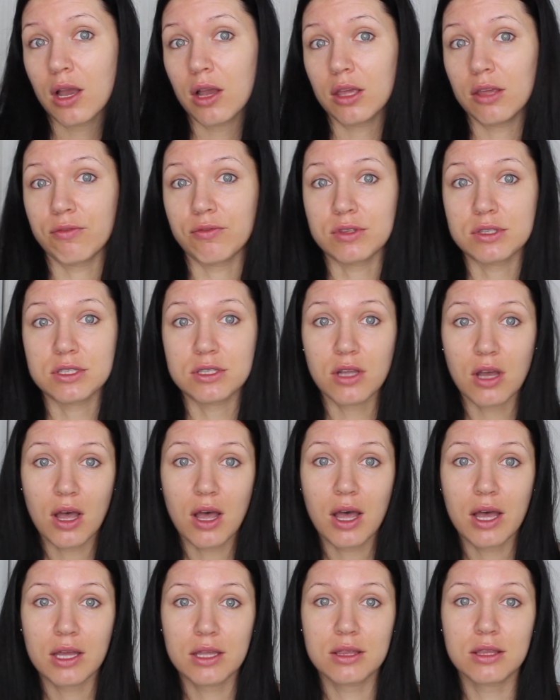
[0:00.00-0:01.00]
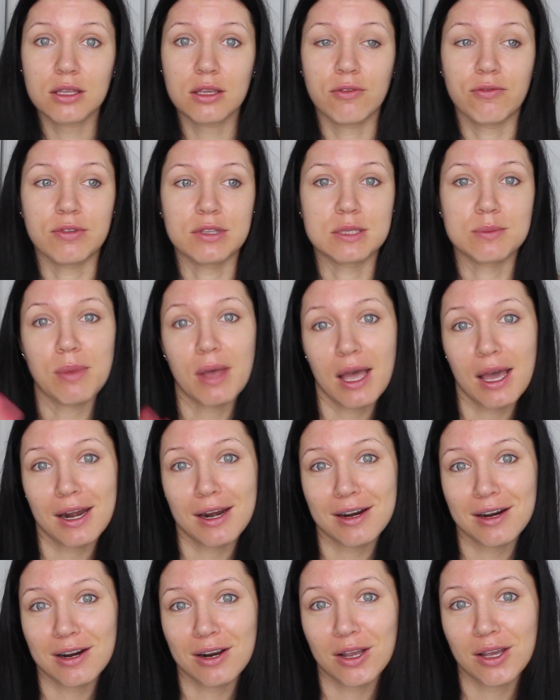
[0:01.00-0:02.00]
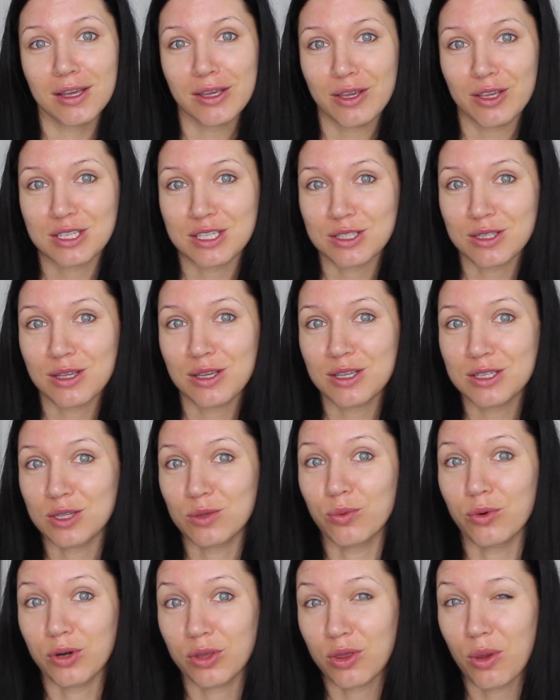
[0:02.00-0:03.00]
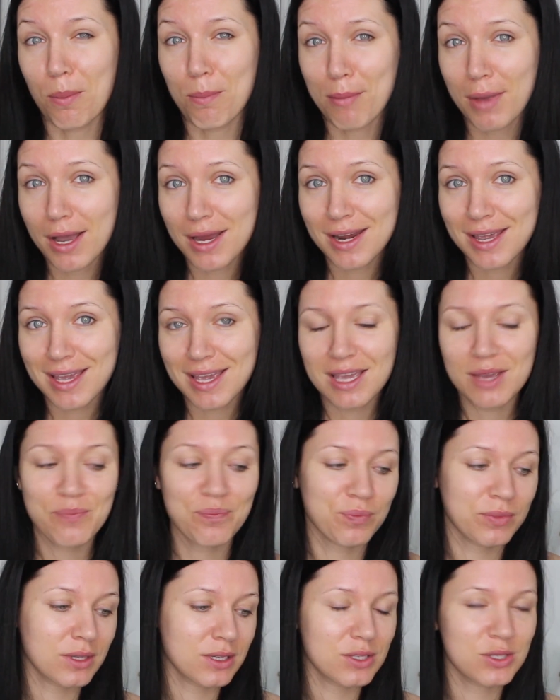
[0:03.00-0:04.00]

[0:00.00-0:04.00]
if it's not, if it's better, is it worth your money.